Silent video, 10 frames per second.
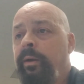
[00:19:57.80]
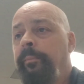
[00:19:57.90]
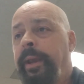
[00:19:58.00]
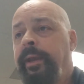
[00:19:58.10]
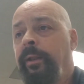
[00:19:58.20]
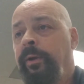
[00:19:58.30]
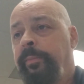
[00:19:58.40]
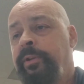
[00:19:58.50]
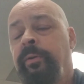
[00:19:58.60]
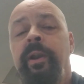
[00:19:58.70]
Painkiller
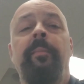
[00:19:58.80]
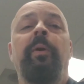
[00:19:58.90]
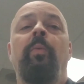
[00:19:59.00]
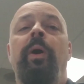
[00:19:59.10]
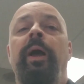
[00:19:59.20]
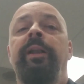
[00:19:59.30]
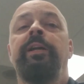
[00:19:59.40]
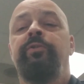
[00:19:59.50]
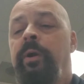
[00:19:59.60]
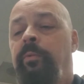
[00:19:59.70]
number 2. Number 1,
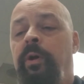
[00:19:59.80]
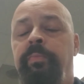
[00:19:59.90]
drum roll